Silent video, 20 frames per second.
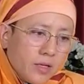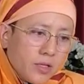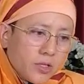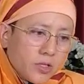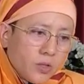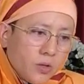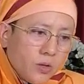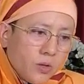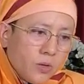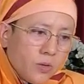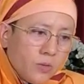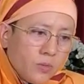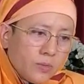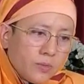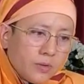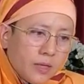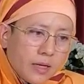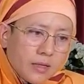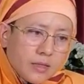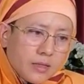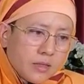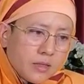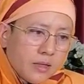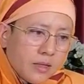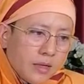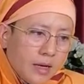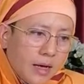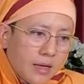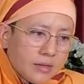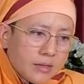So that's
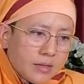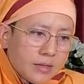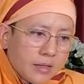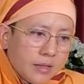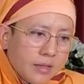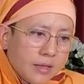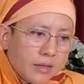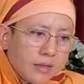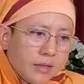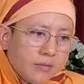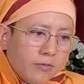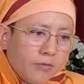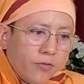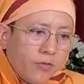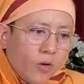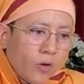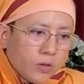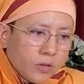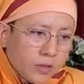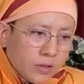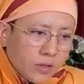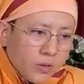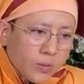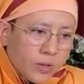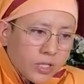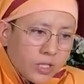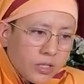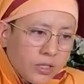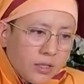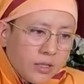the answer. And the fourth
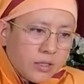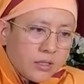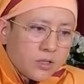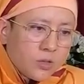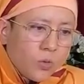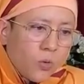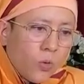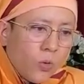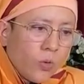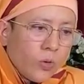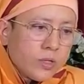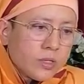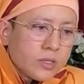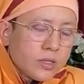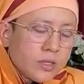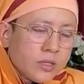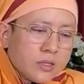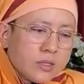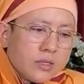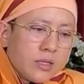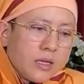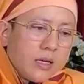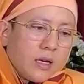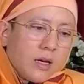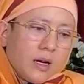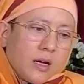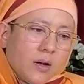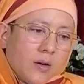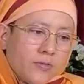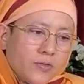question is, who is the
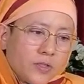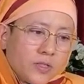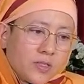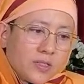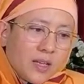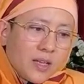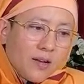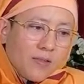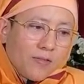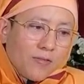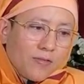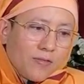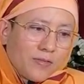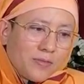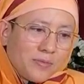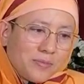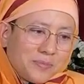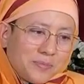seeker of self?